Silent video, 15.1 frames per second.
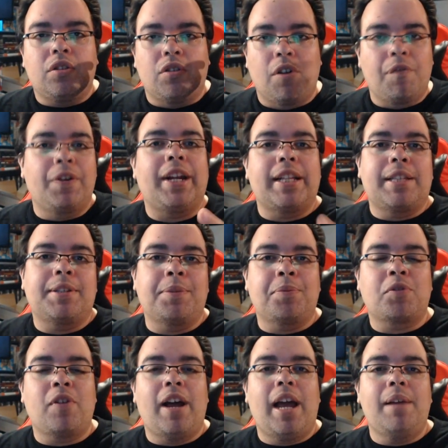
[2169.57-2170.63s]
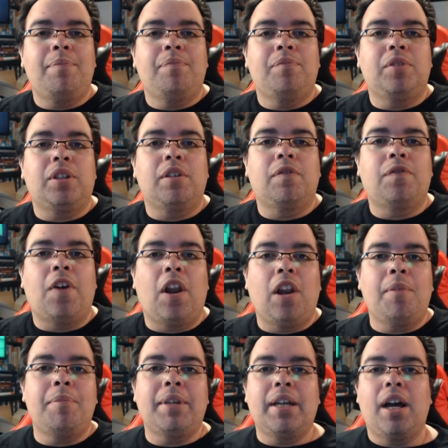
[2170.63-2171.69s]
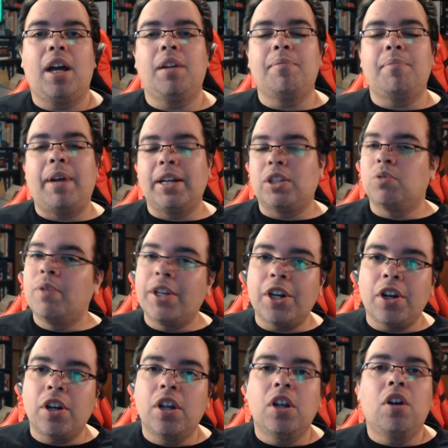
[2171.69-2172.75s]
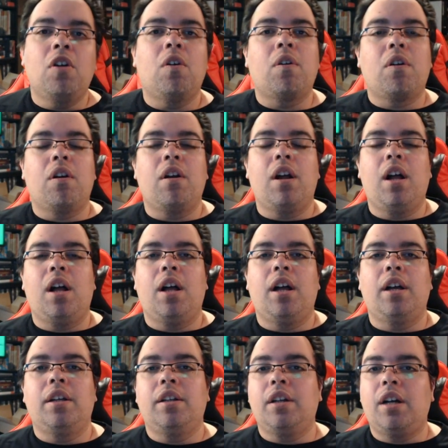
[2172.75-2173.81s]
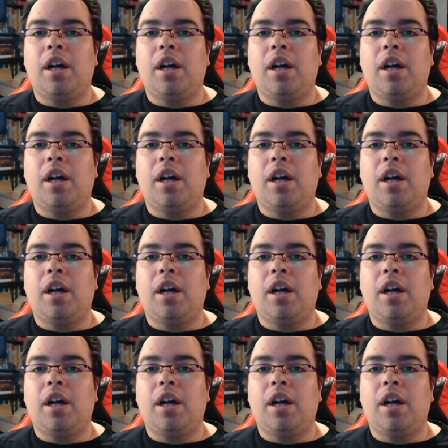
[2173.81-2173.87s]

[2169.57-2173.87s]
Don't forget to subscribe. You can follow me on my Twitter or uh,